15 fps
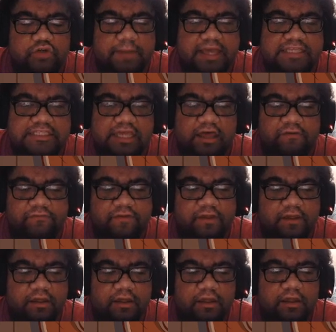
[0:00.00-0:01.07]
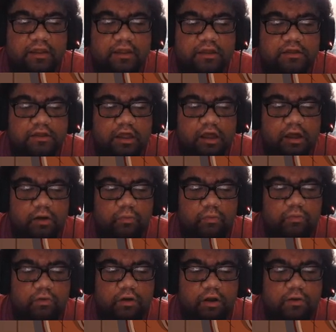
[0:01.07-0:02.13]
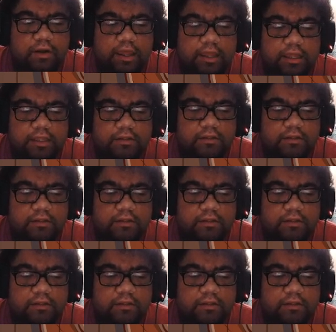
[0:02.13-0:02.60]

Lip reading: myself. Oh, okay.